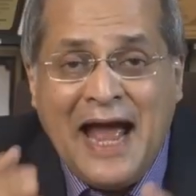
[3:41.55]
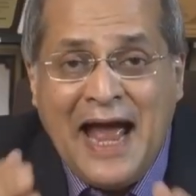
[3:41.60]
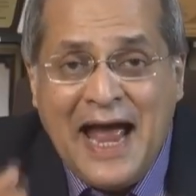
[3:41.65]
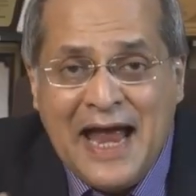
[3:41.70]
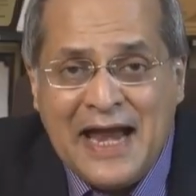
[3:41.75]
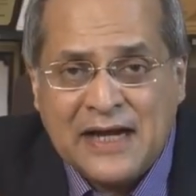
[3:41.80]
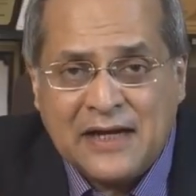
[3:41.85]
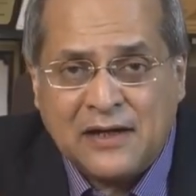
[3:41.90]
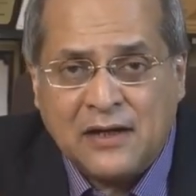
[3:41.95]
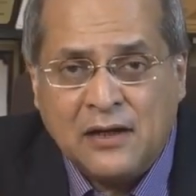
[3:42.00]

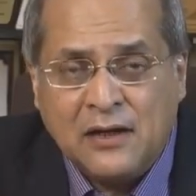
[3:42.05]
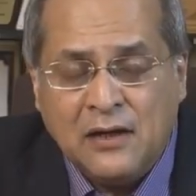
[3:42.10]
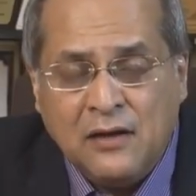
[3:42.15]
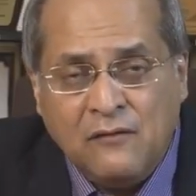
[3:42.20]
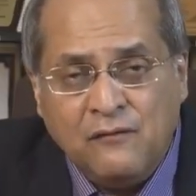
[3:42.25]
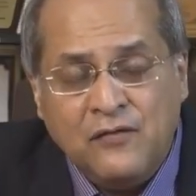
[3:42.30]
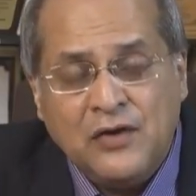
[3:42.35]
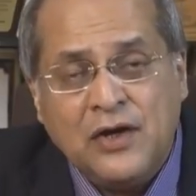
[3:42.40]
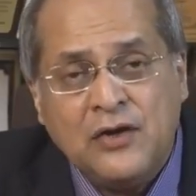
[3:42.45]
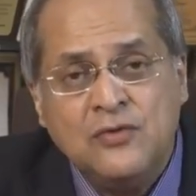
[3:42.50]
And
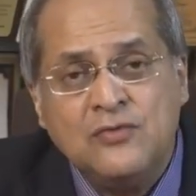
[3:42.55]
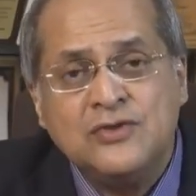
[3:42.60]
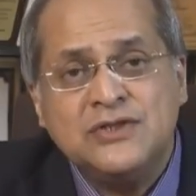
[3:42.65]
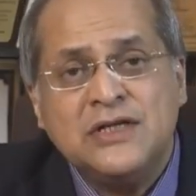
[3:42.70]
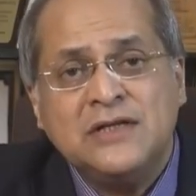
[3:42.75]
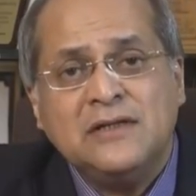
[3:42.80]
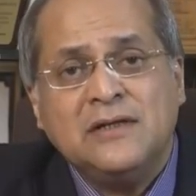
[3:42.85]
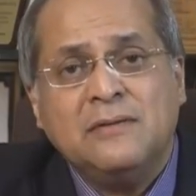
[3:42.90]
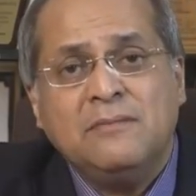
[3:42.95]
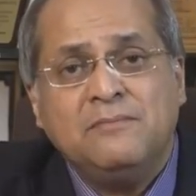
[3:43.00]
we are
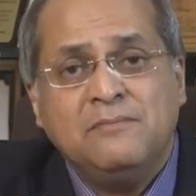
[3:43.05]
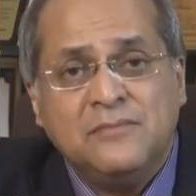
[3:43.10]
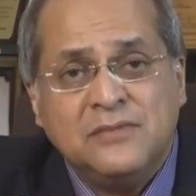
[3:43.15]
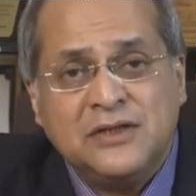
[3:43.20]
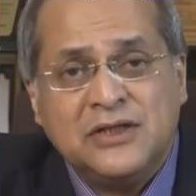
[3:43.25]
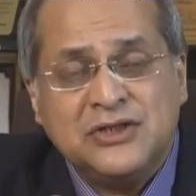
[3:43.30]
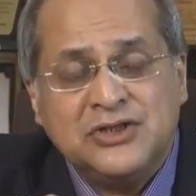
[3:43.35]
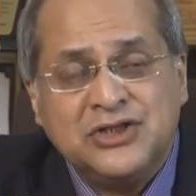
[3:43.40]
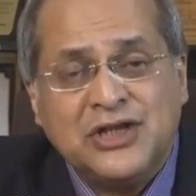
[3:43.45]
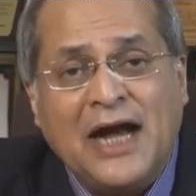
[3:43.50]
using
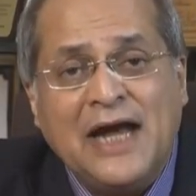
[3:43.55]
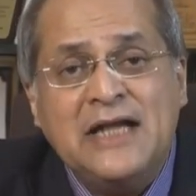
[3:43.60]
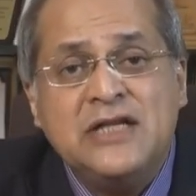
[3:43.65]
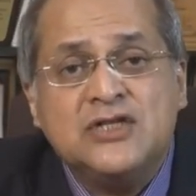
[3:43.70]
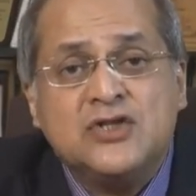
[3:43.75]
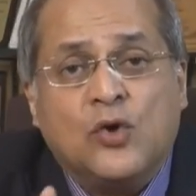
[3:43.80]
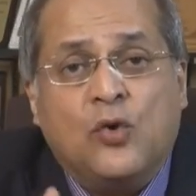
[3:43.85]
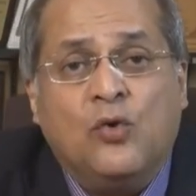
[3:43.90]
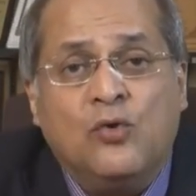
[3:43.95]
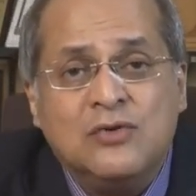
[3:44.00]
the
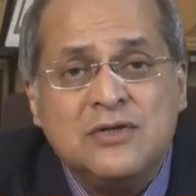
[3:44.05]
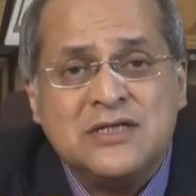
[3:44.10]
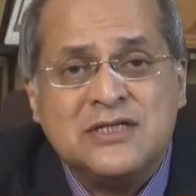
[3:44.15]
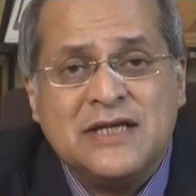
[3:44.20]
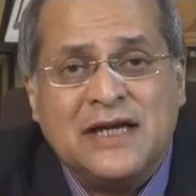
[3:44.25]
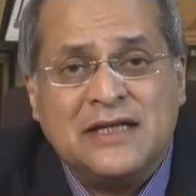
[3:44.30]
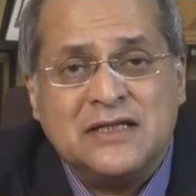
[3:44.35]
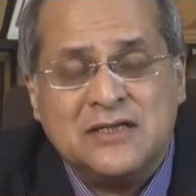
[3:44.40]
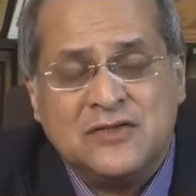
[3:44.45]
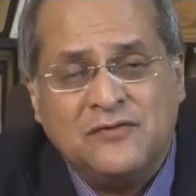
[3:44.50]
child's own
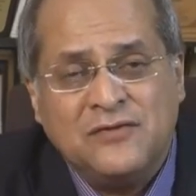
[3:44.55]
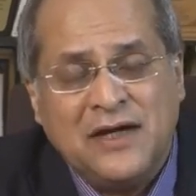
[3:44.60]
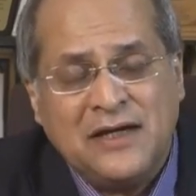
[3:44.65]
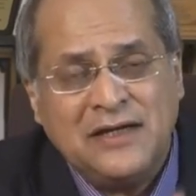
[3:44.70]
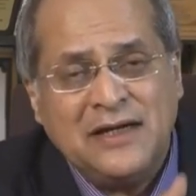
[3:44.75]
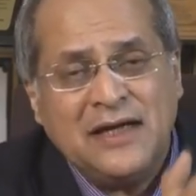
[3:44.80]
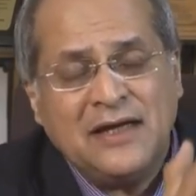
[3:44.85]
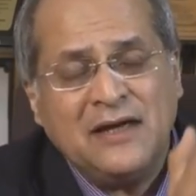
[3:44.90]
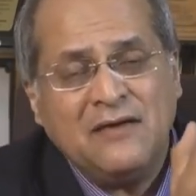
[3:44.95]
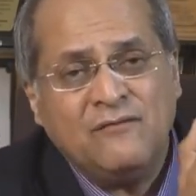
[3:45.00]
cells. We are
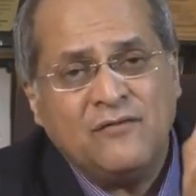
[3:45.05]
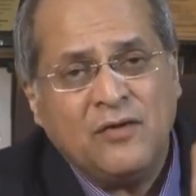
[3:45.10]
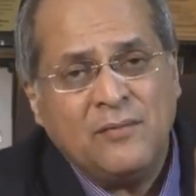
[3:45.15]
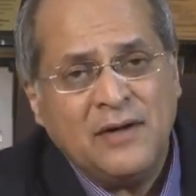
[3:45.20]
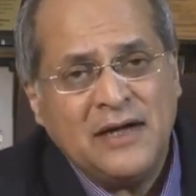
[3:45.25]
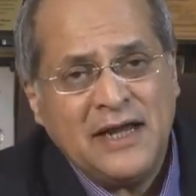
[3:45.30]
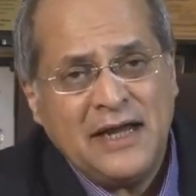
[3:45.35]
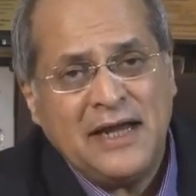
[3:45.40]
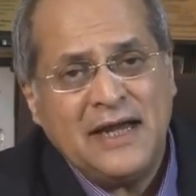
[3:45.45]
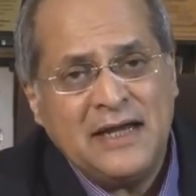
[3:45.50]
taking
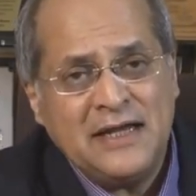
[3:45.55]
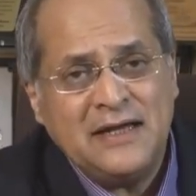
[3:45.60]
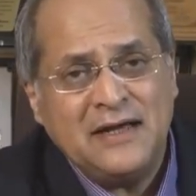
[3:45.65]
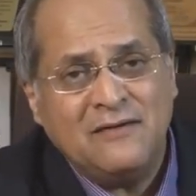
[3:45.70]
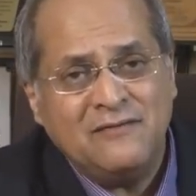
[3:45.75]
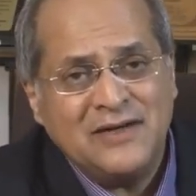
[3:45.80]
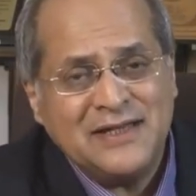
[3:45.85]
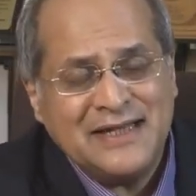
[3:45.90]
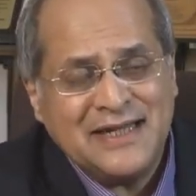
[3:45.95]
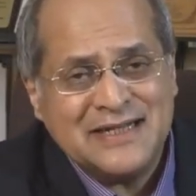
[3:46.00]
from an
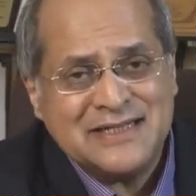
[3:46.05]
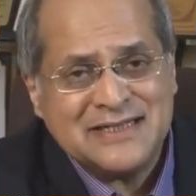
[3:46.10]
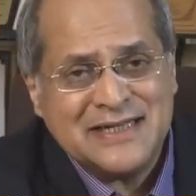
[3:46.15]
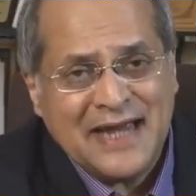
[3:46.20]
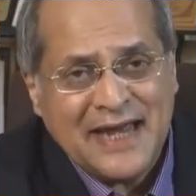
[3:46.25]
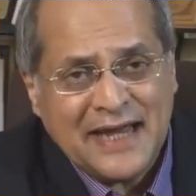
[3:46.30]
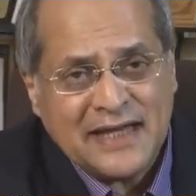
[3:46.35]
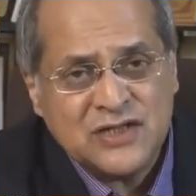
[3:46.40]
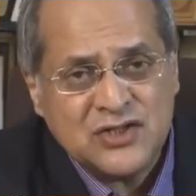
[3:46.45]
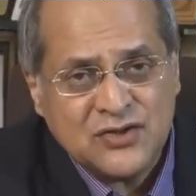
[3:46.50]
area where there
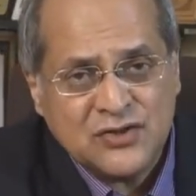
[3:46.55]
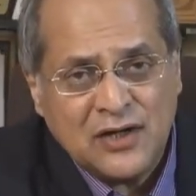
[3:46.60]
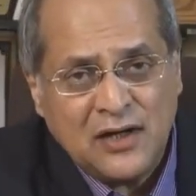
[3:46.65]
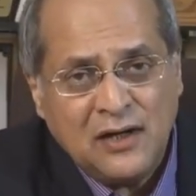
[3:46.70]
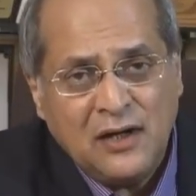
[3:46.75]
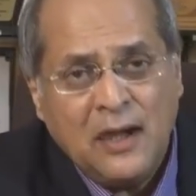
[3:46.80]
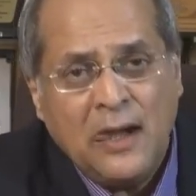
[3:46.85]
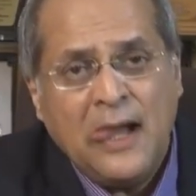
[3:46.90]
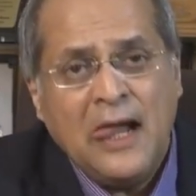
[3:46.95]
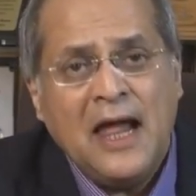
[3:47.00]
is
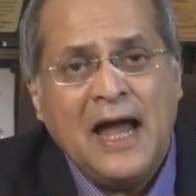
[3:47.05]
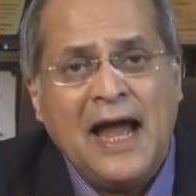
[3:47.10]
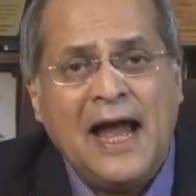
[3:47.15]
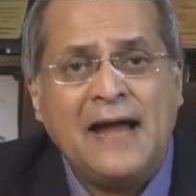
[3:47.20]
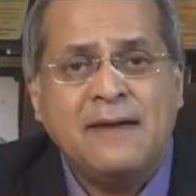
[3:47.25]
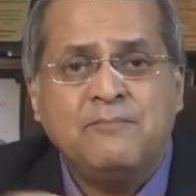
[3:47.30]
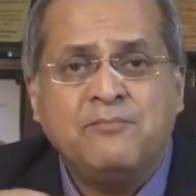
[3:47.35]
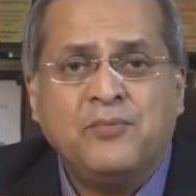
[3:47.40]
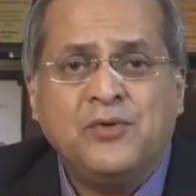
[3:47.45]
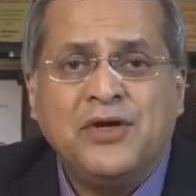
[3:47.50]
extra
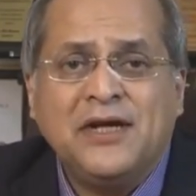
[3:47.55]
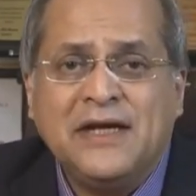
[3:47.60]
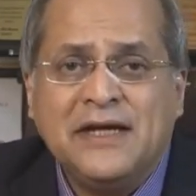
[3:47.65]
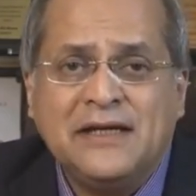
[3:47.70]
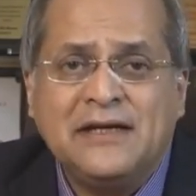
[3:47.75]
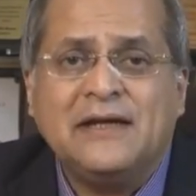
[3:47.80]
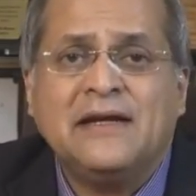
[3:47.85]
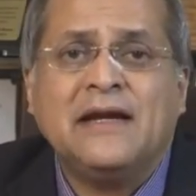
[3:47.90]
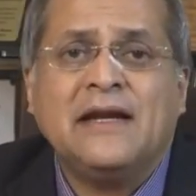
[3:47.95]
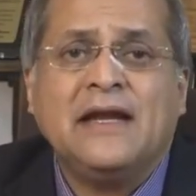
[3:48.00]
and putting
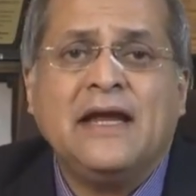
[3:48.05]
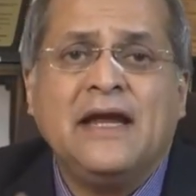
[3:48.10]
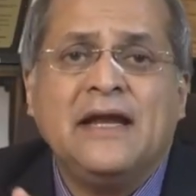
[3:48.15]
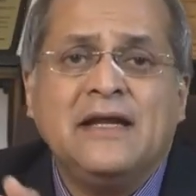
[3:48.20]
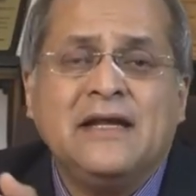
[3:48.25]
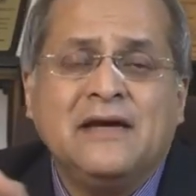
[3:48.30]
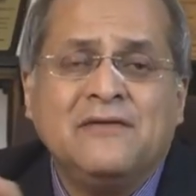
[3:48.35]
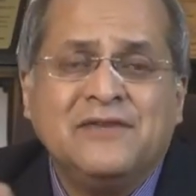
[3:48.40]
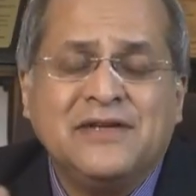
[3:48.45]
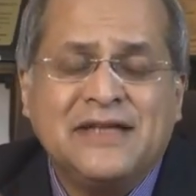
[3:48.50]
it in an
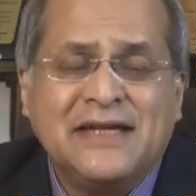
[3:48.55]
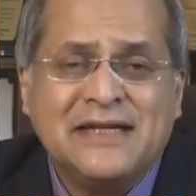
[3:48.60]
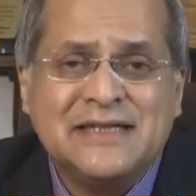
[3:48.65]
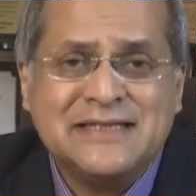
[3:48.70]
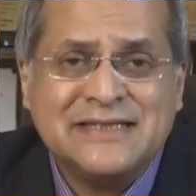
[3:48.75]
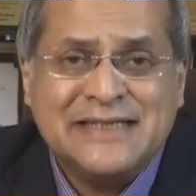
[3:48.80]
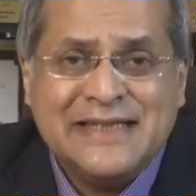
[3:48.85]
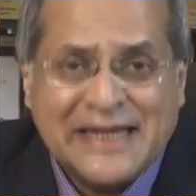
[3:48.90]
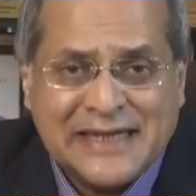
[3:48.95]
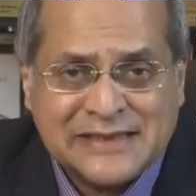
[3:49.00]
area where there
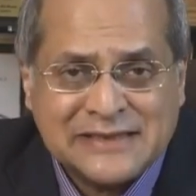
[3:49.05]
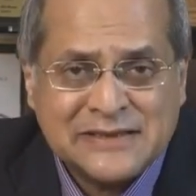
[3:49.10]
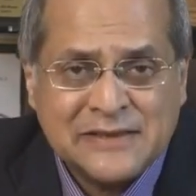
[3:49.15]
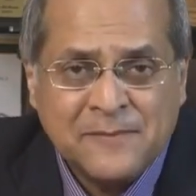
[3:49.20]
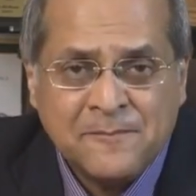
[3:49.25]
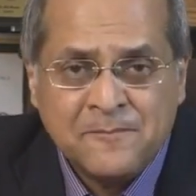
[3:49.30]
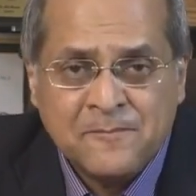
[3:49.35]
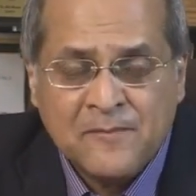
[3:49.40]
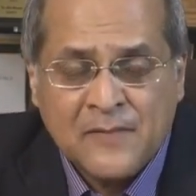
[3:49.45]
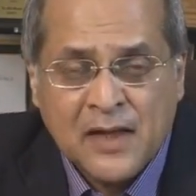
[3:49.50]
is
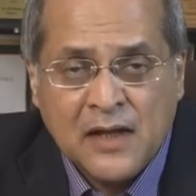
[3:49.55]
less.